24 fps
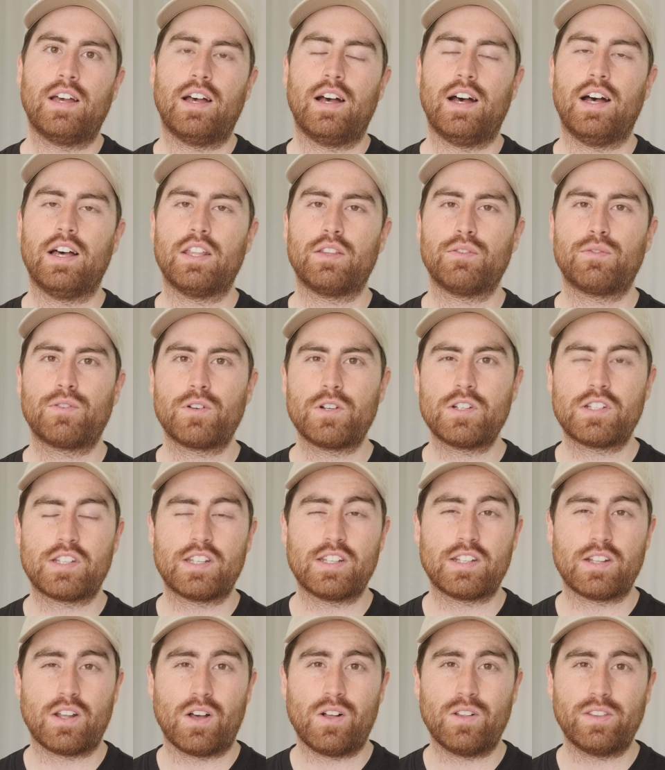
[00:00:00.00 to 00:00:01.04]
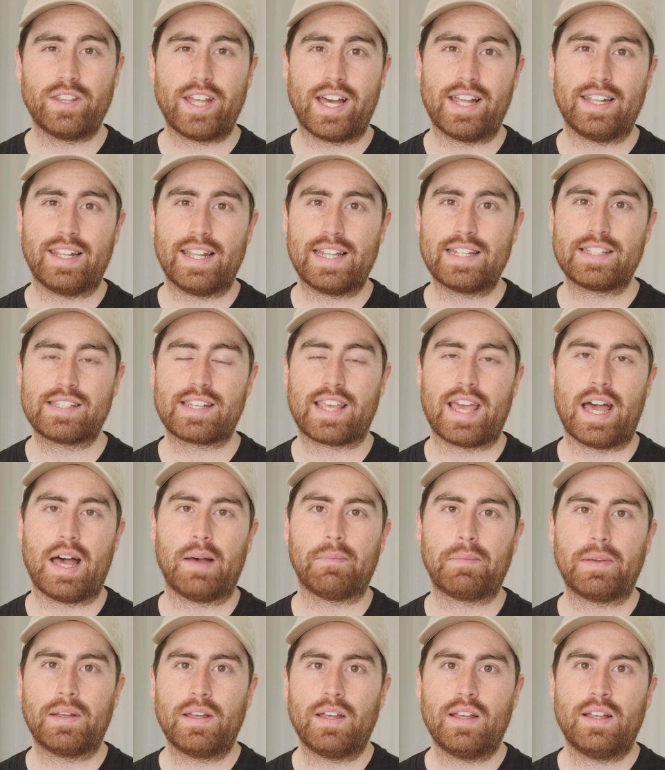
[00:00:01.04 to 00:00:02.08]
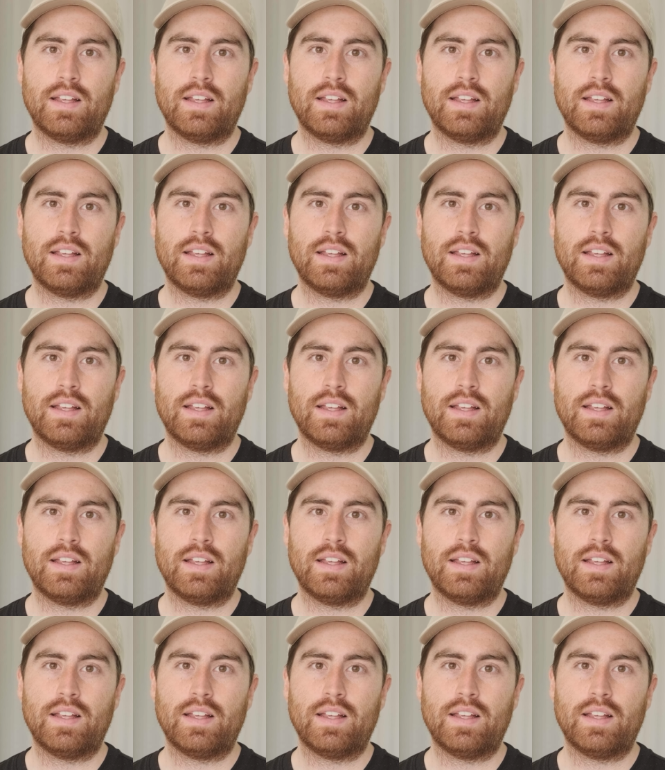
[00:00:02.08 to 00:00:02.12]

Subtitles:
The first is on that lens cap.